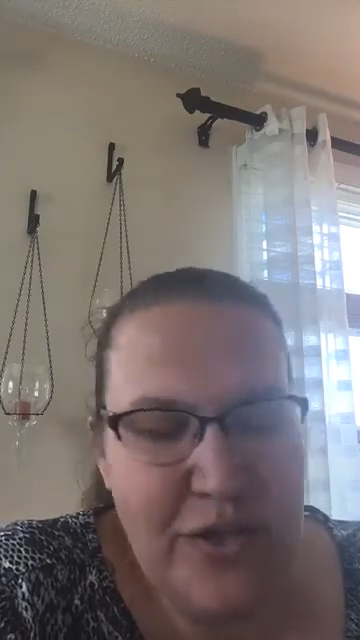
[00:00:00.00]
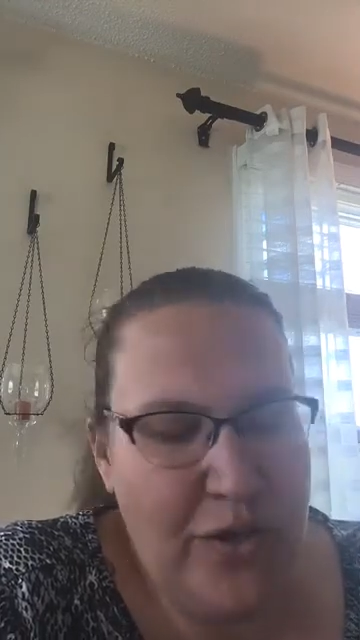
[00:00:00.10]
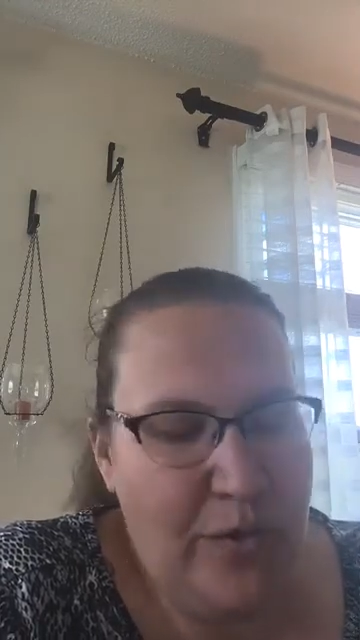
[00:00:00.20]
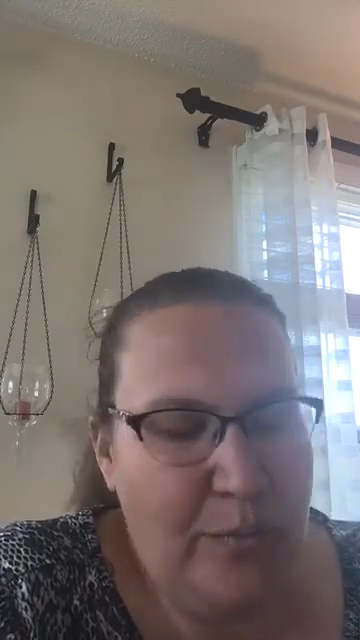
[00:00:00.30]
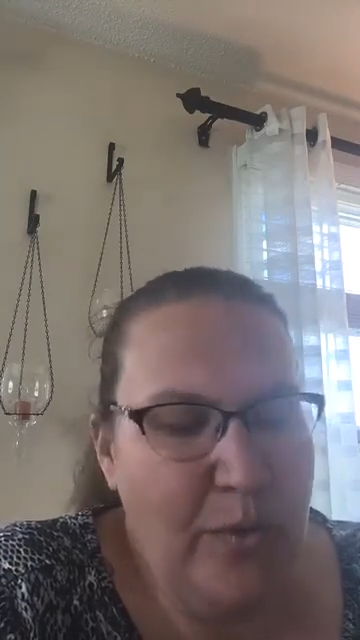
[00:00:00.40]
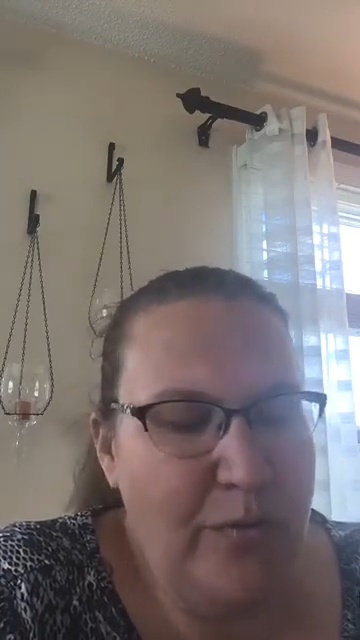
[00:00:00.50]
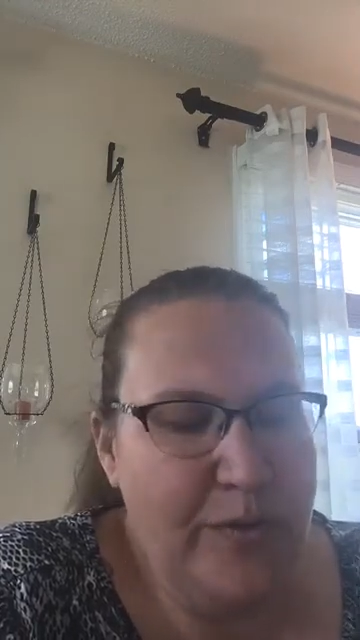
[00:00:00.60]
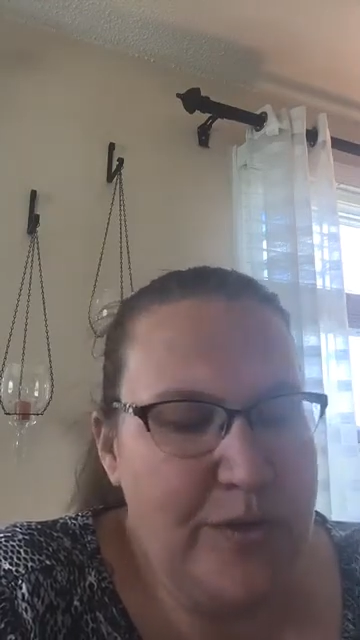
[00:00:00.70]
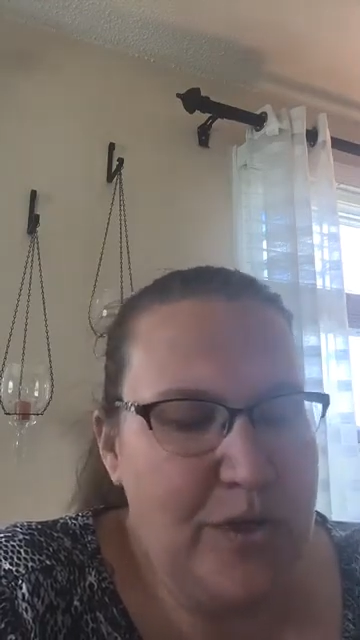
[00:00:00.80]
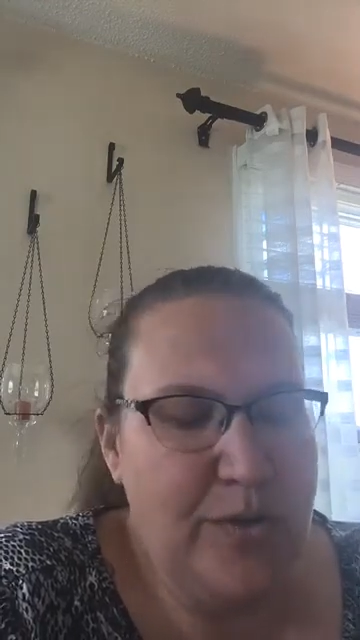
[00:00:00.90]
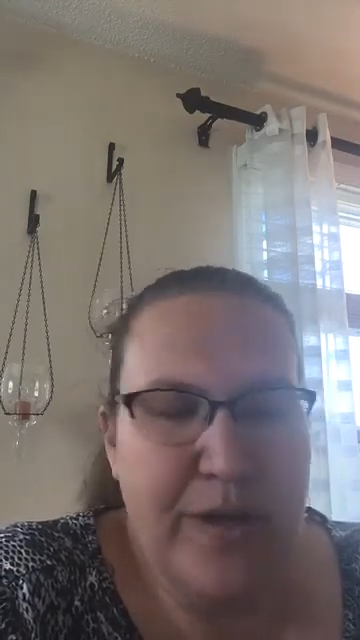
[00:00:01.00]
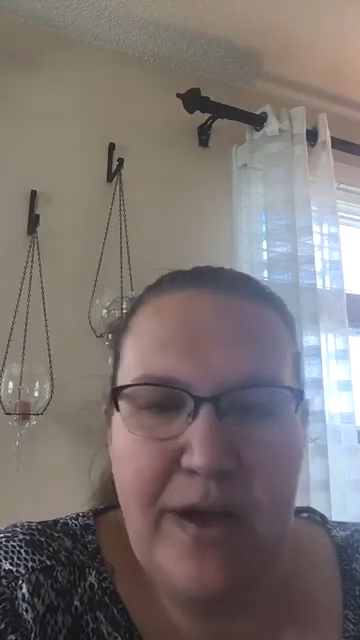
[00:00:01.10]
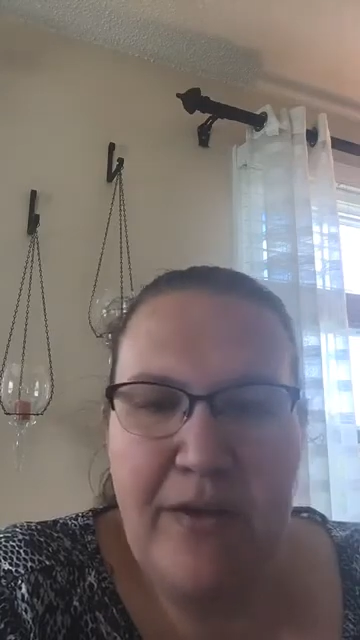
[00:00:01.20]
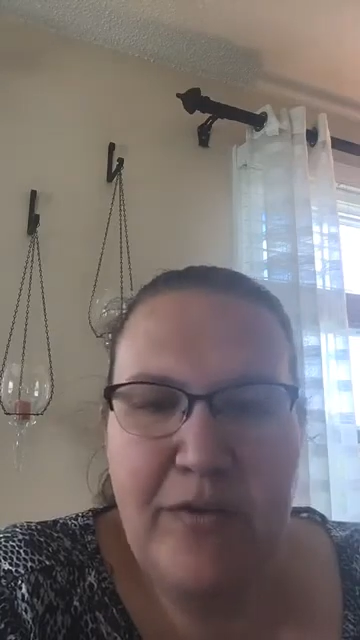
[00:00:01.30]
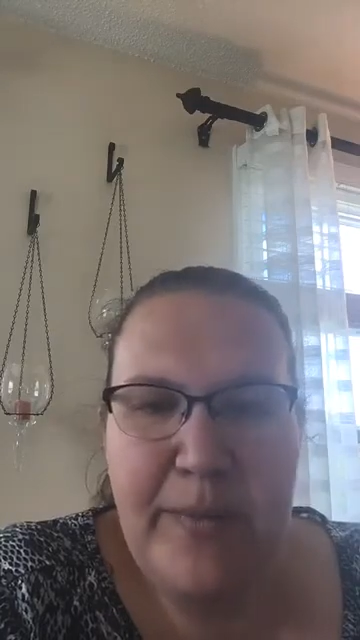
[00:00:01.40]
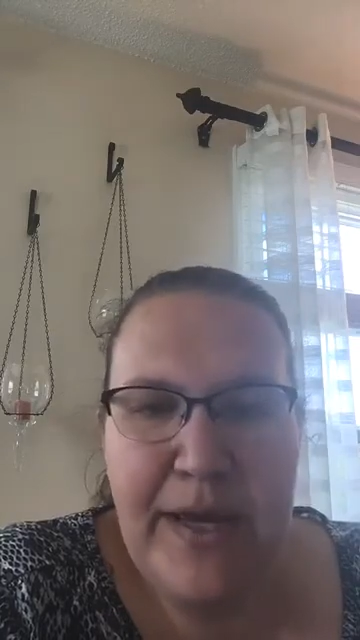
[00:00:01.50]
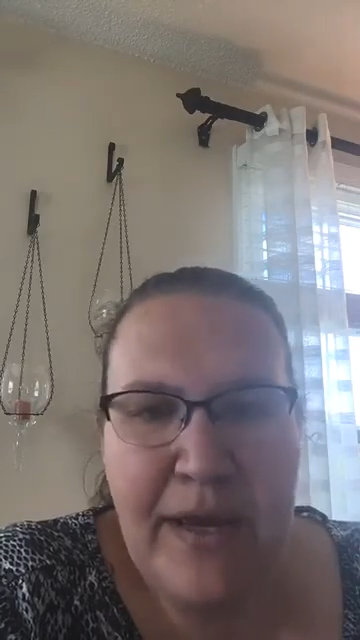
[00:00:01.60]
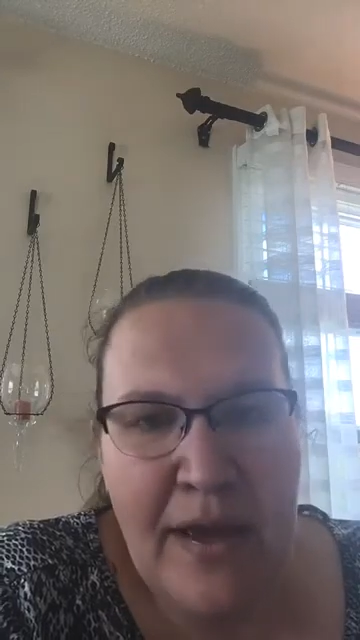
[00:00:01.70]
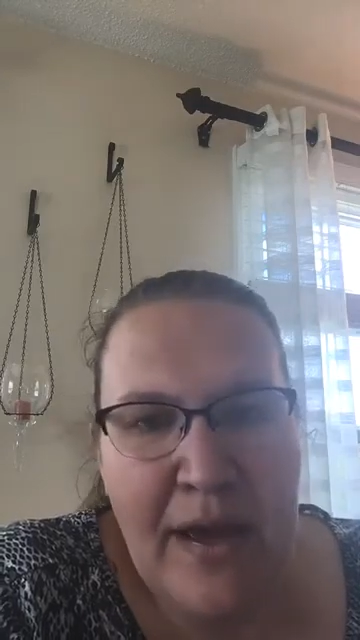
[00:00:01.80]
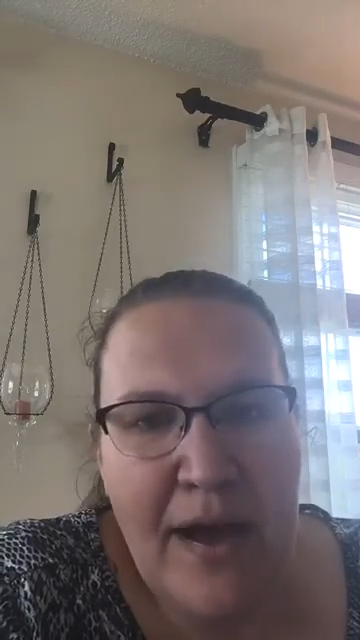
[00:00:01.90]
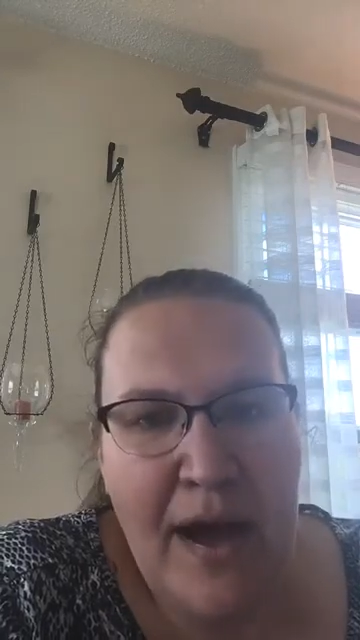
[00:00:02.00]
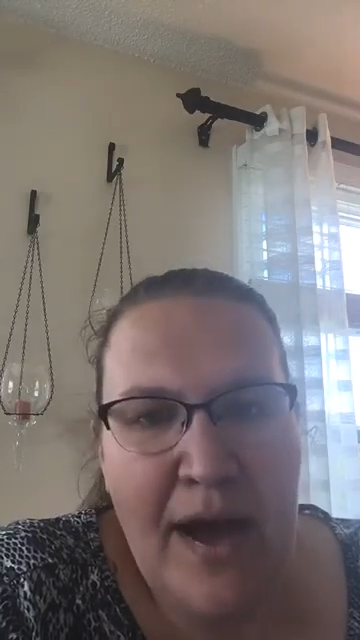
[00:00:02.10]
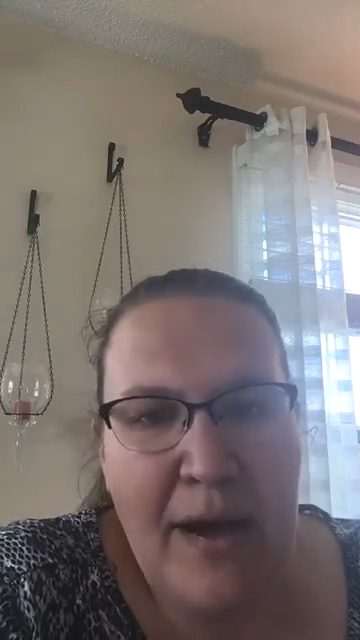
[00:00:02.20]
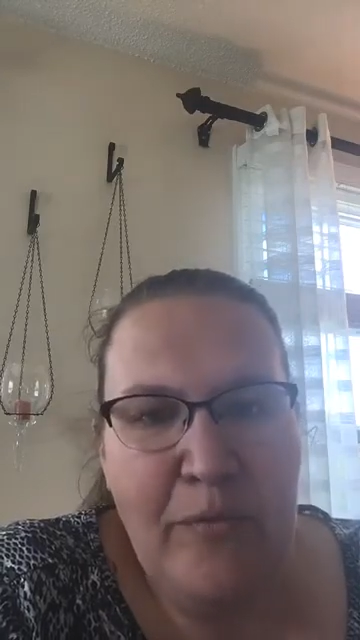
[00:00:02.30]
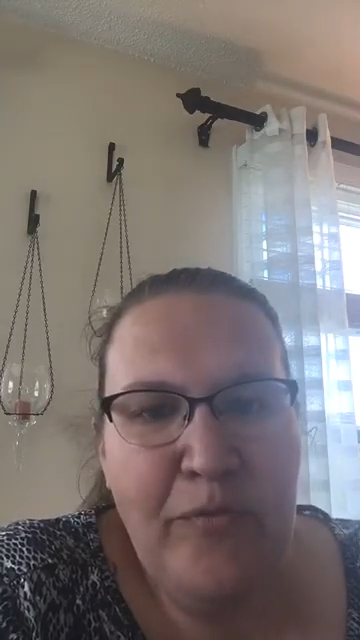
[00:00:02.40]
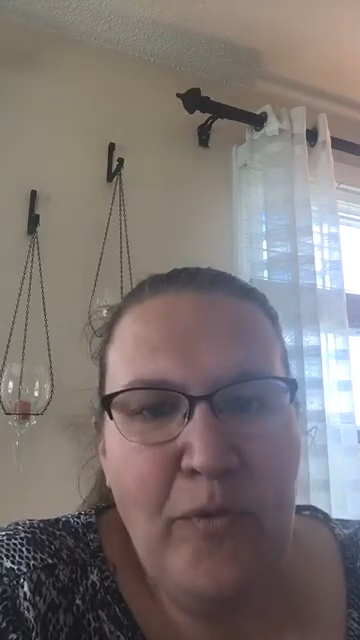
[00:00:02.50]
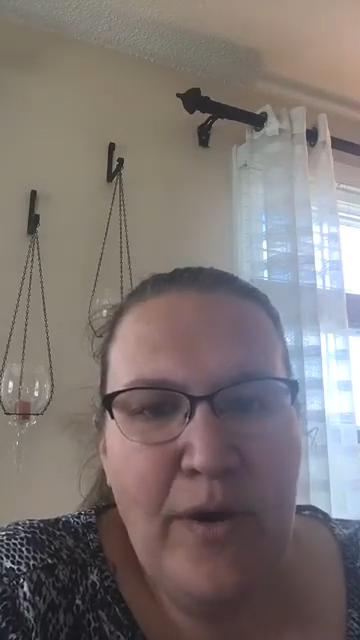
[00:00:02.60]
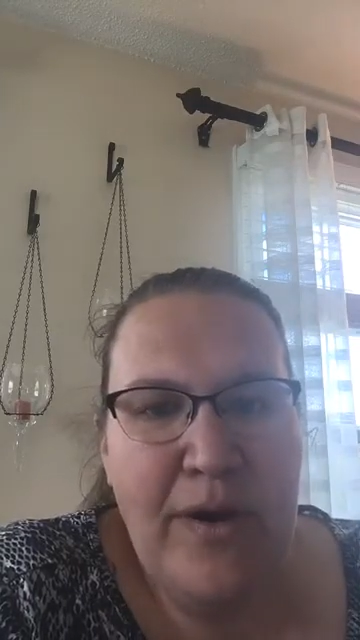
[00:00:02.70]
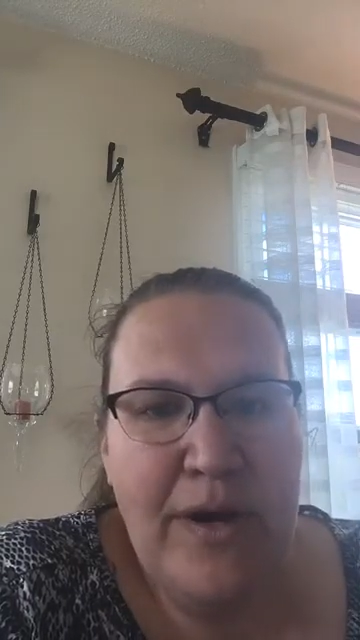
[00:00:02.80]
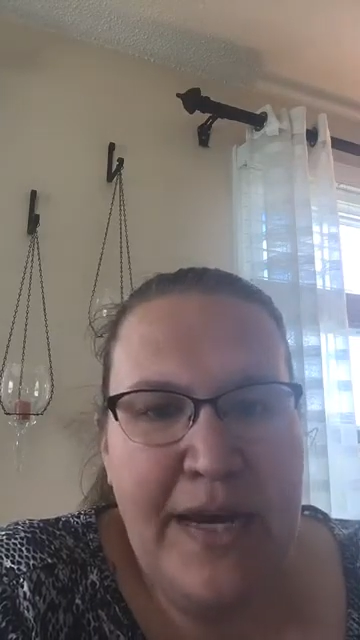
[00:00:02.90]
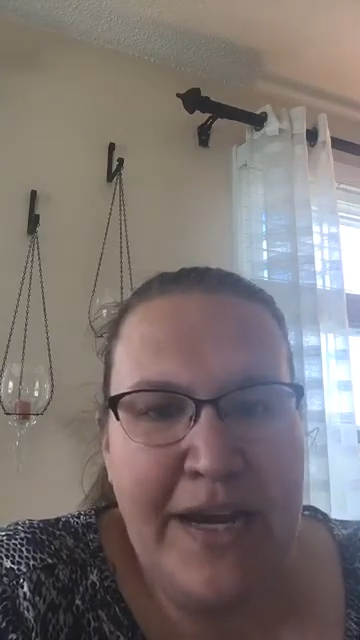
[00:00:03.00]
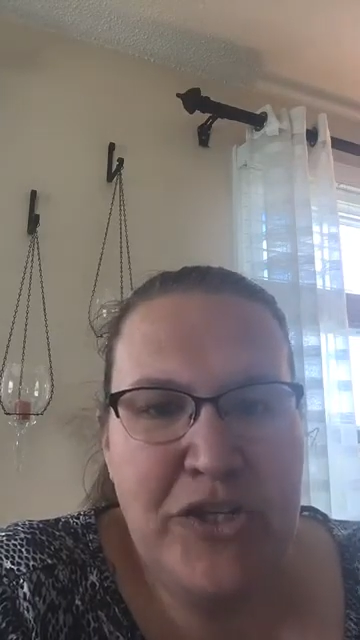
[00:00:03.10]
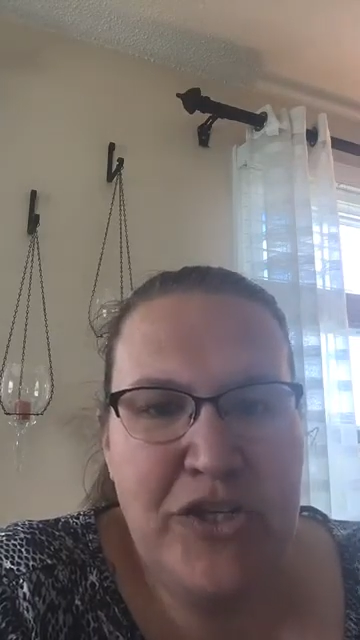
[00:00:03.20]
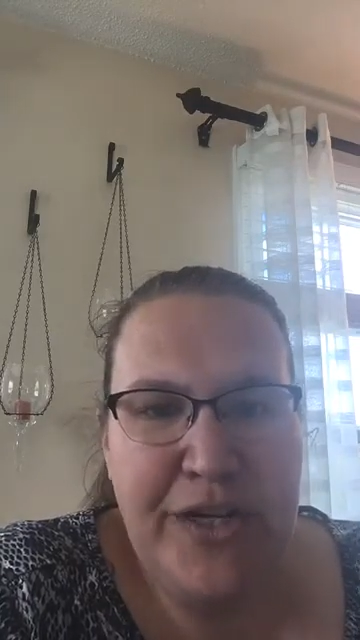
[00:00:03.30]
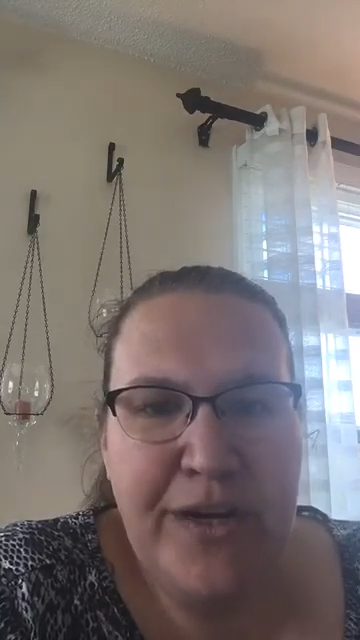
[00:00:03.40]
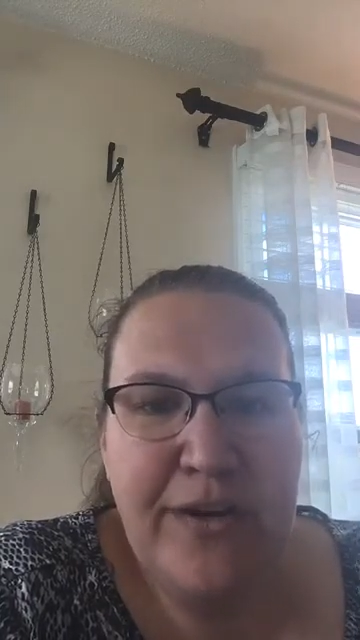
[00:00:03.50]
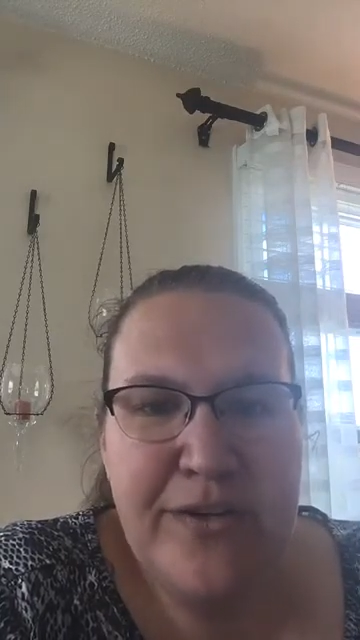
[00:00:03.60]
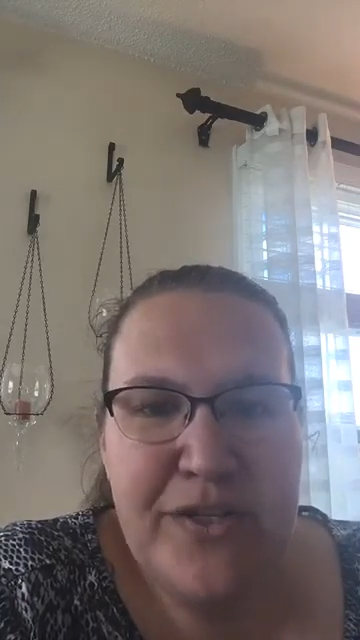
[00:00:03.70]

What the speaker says: to move the student government for next year.